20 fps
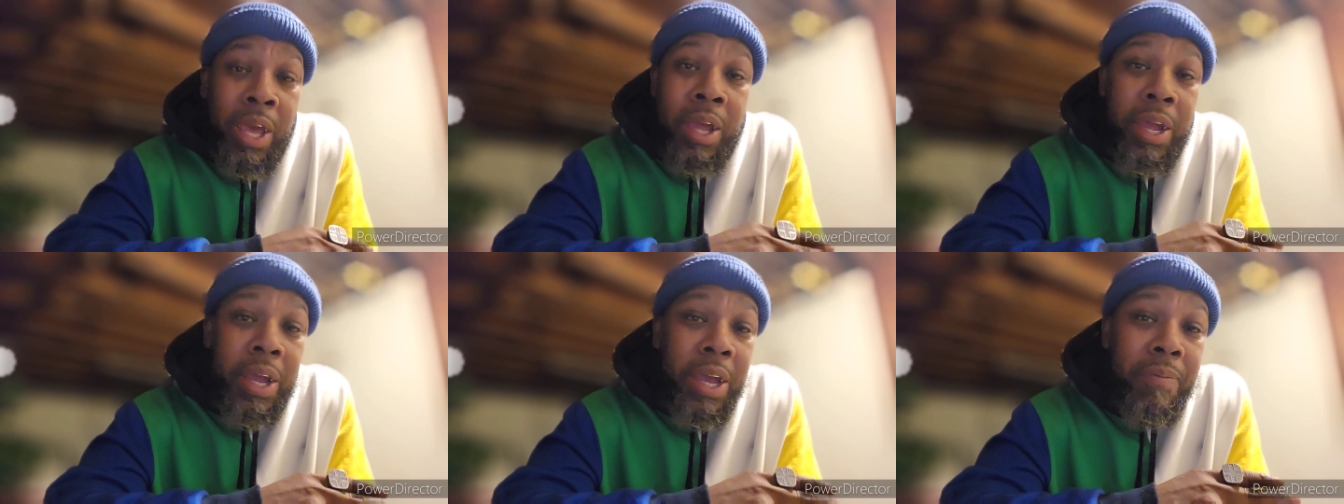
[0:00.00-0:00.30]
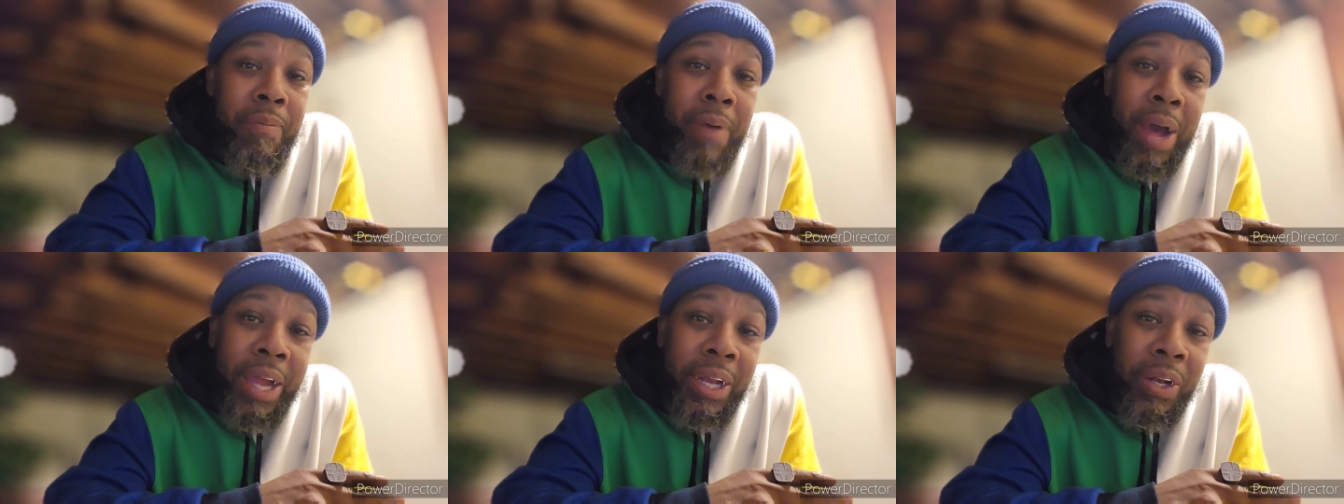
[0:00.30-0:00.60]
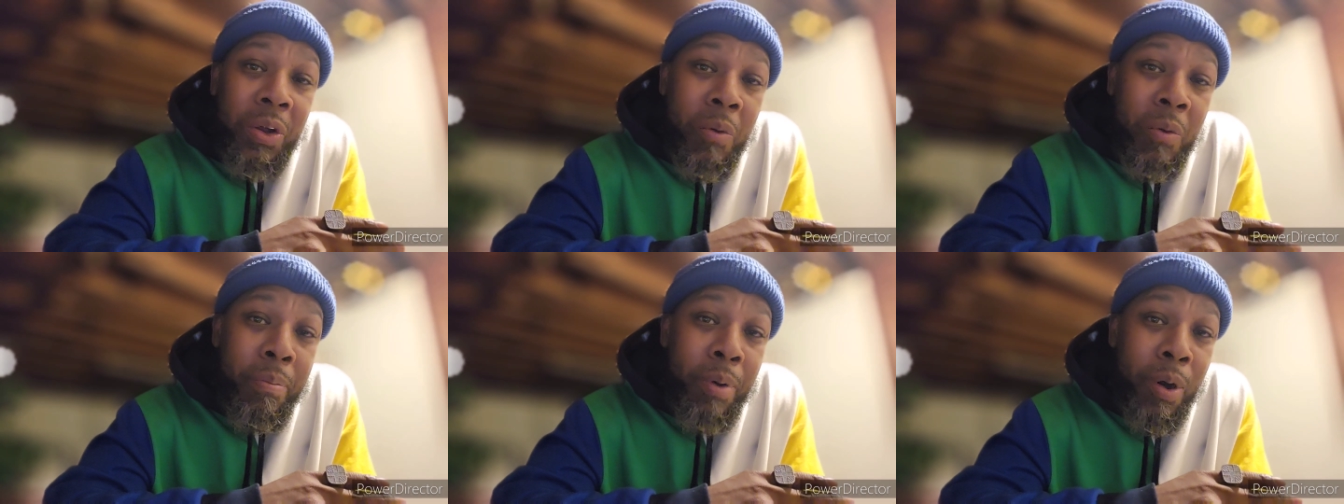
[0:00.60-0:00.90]
Anybody
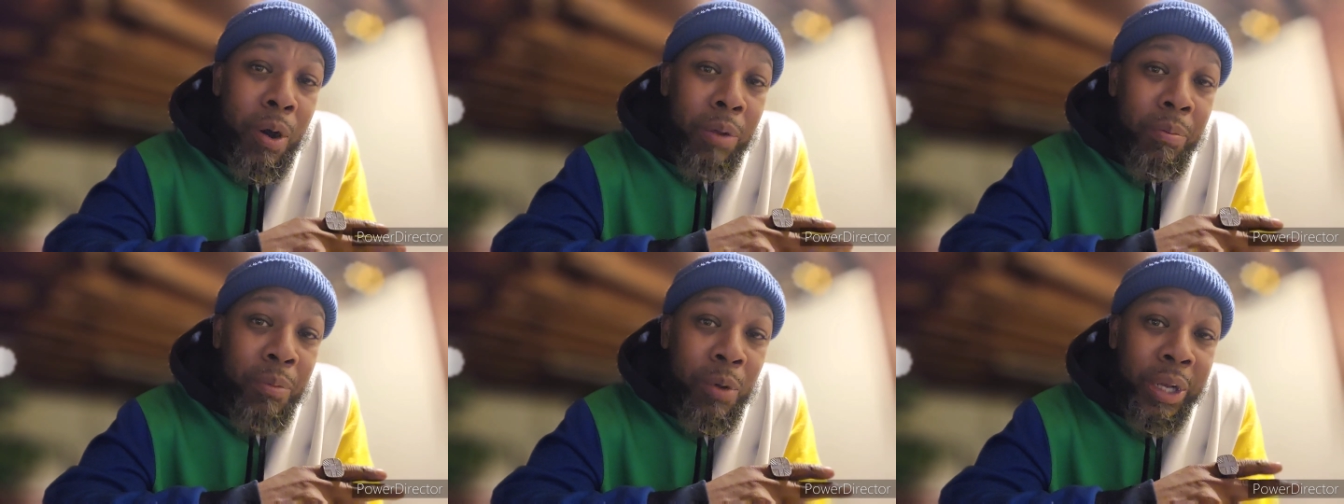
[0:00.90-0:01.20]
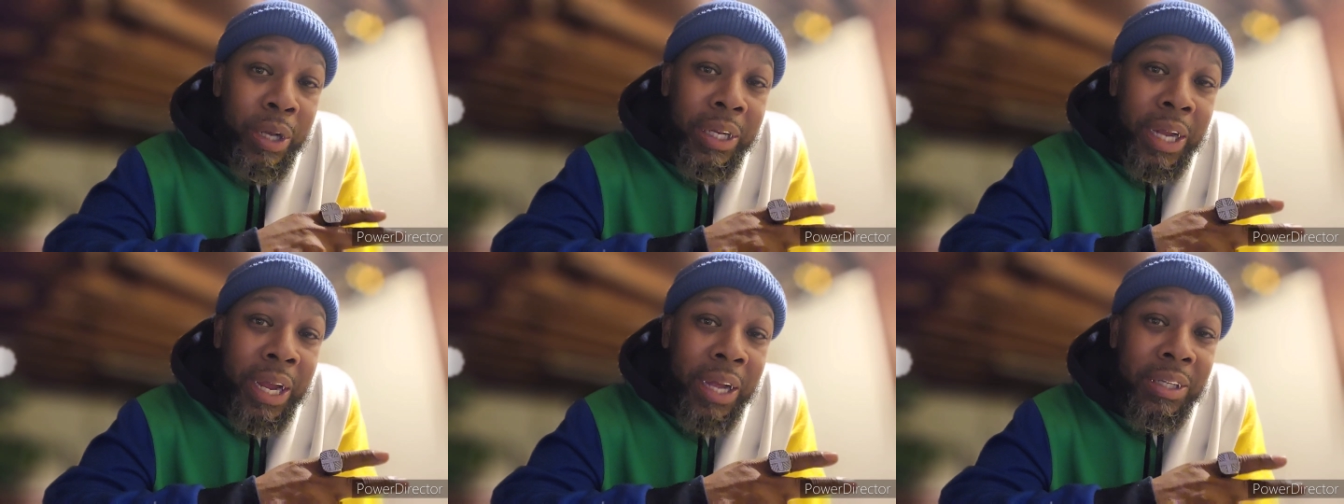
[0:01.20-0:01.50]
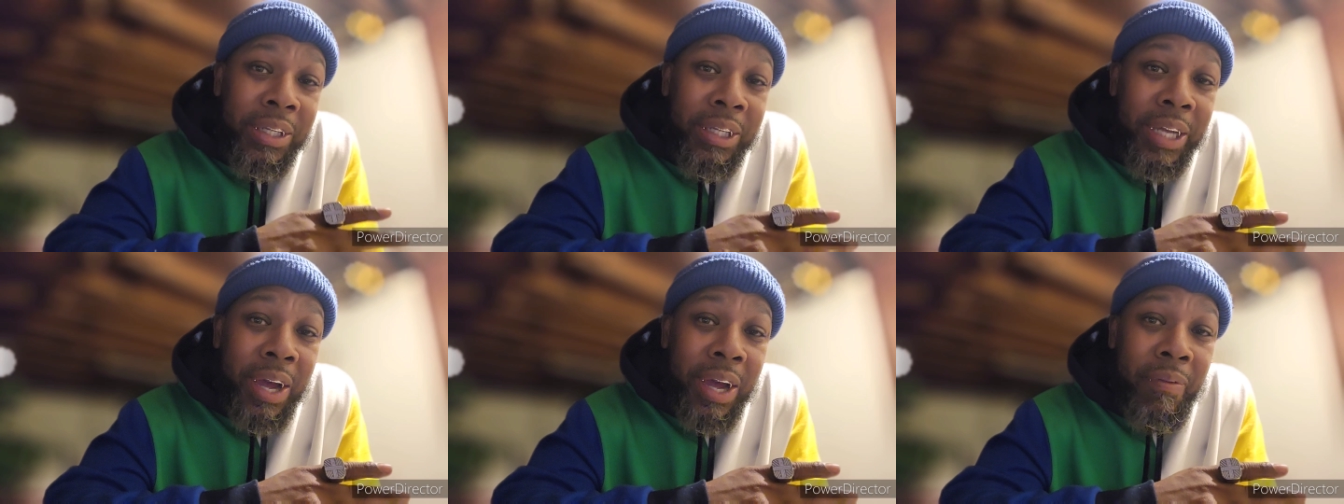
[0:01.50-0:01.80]
know Baltimore
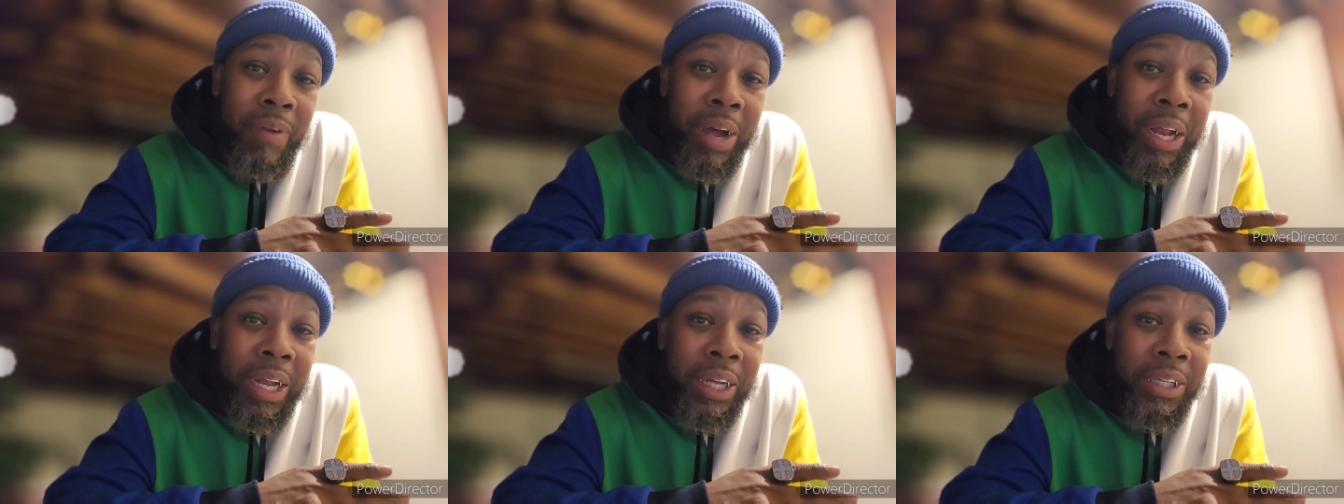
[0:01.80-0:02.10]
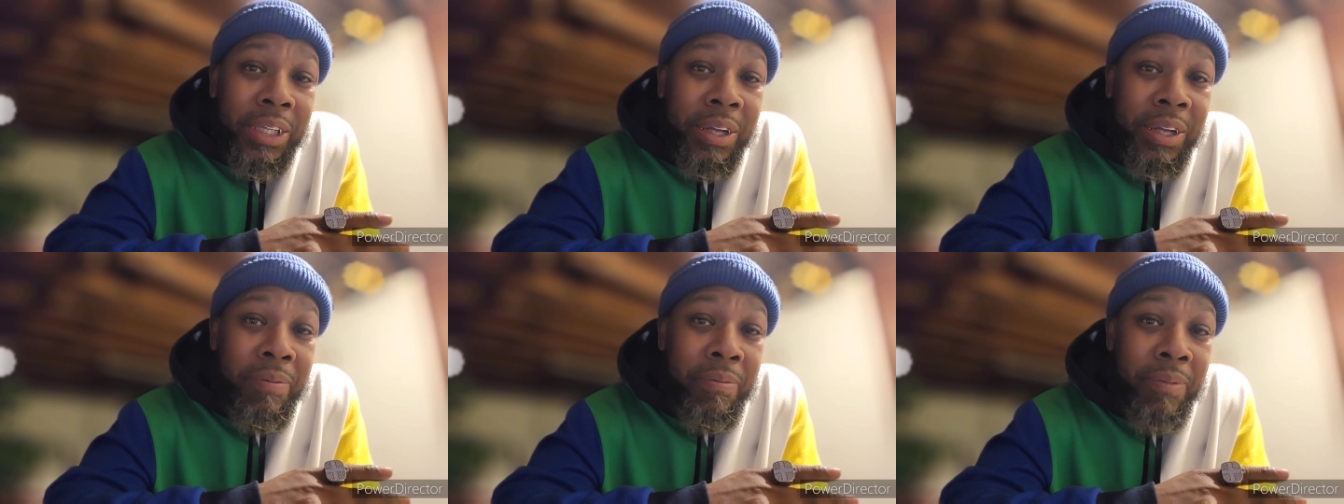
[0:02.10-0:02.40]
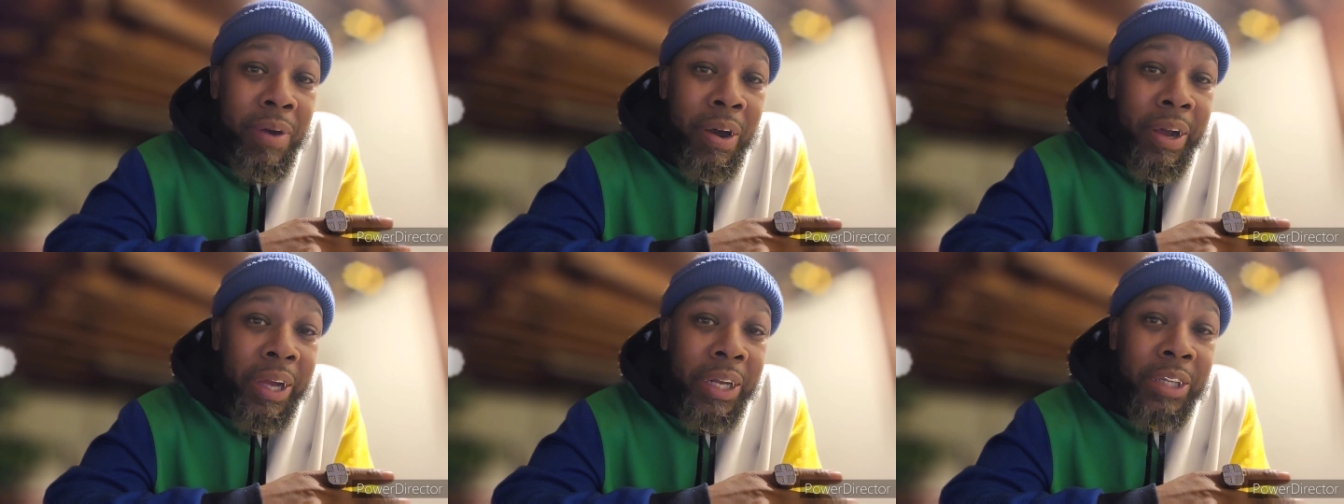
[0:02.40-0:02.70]
downtown by
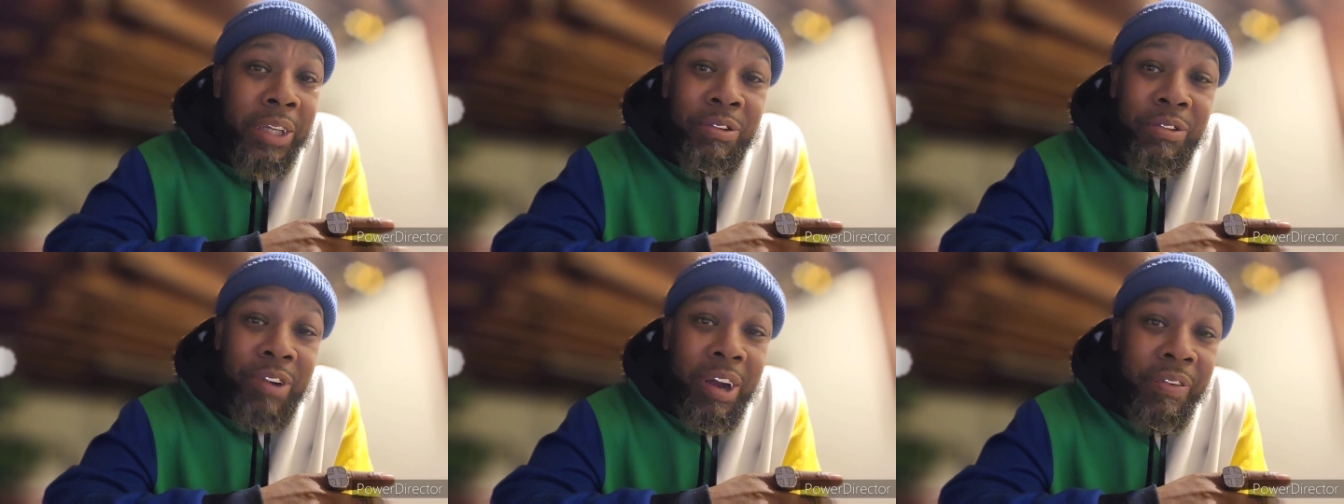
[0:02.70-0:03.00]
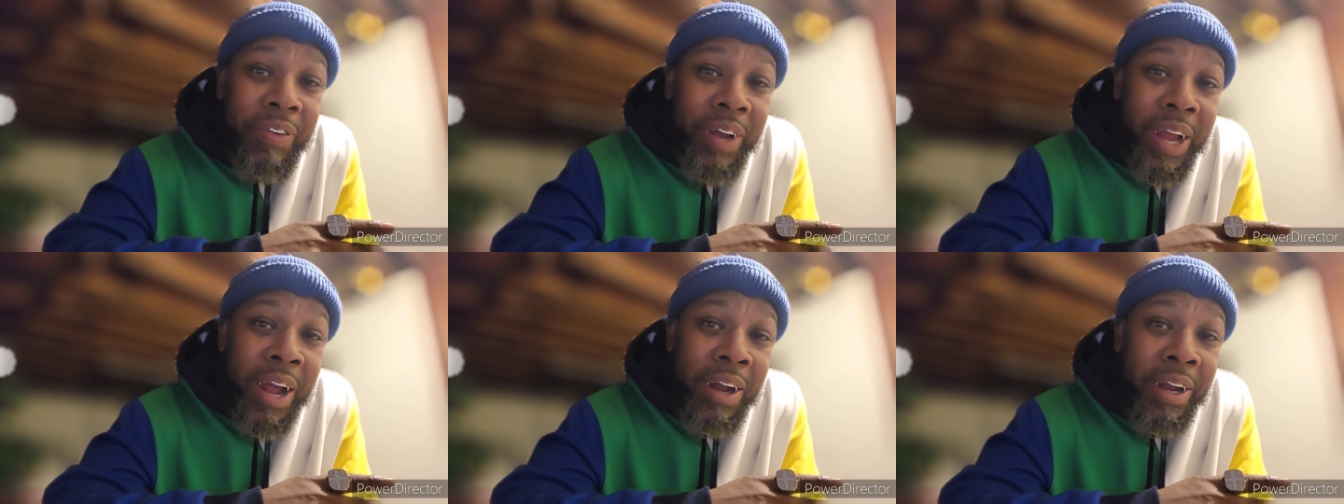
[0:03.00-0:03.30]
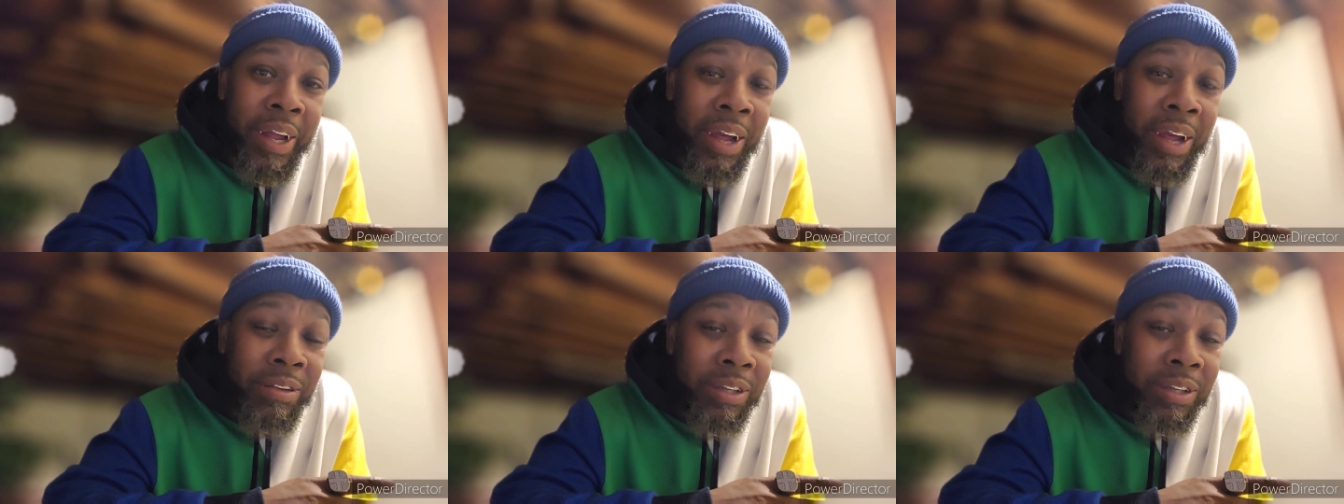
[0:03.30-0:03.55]
Lexington Market? It's rough down there.